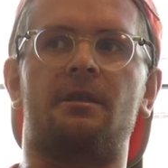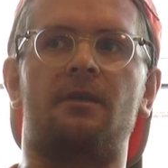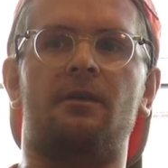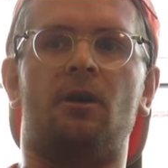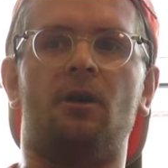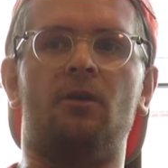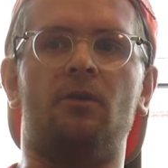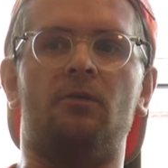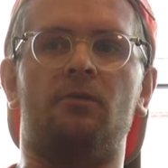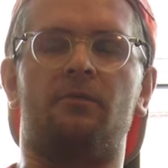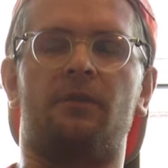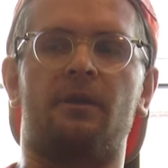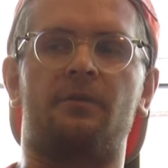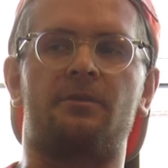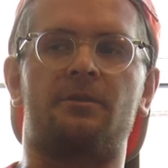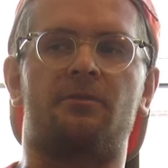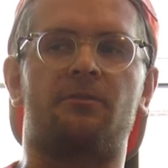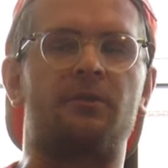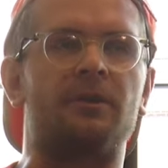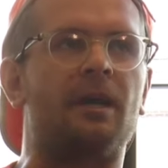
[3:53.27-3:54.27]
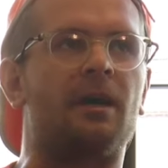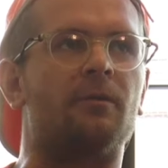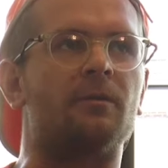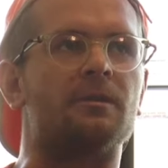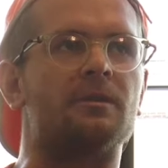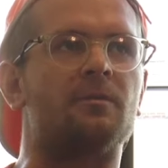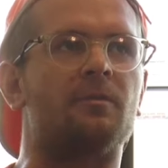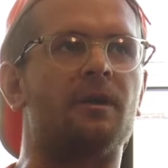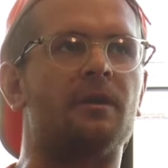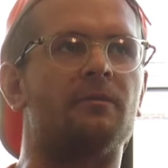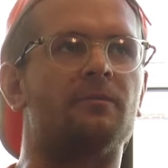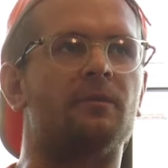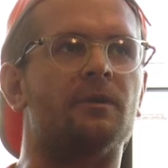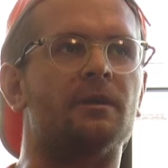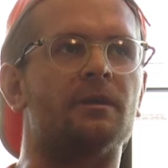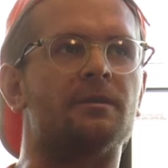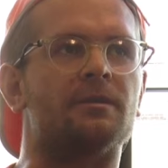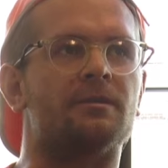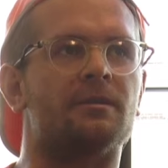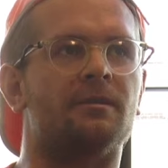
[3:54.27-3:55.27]
say, oh, that was 3 hours spent
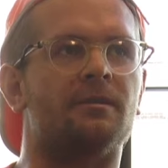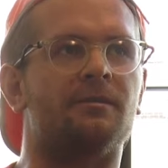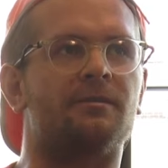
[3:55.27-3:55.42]
where it's